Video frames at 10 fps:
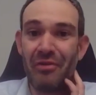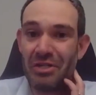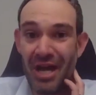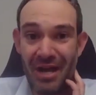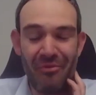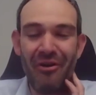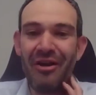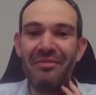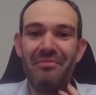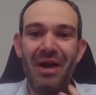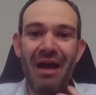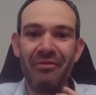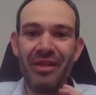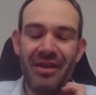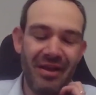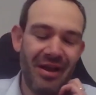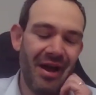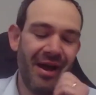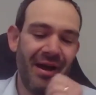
of which I am one proudly,